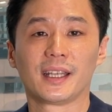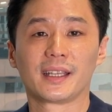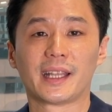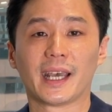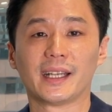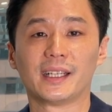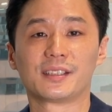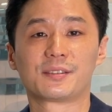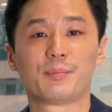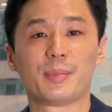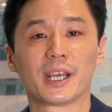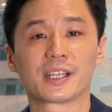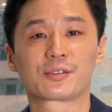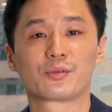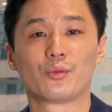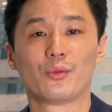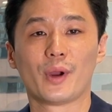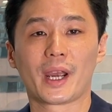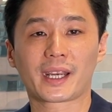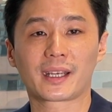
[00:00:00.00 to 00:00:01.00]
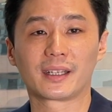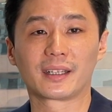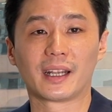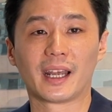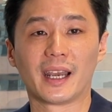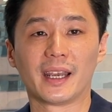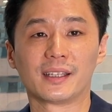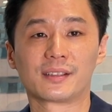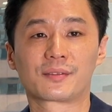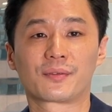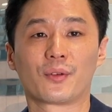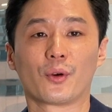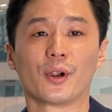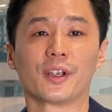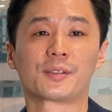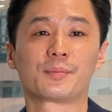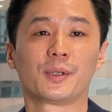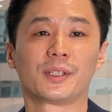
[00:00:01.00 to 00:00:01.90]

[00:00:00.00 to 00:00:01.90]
that is best recognized for its